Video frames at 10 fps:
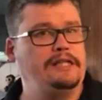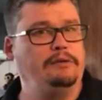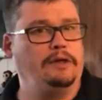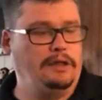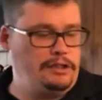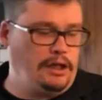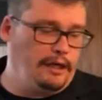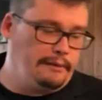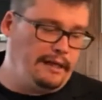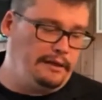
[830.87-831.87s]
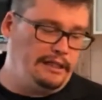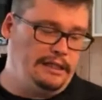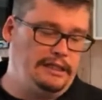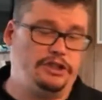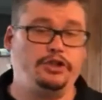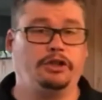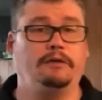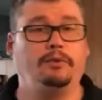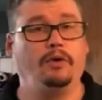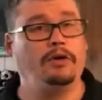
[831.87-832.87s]
thing we're going to talk about is
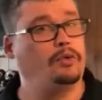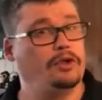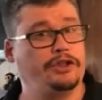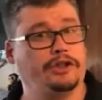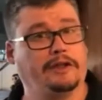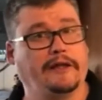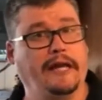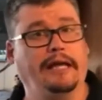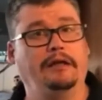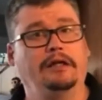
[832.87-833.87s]
sugar board or sugar cake,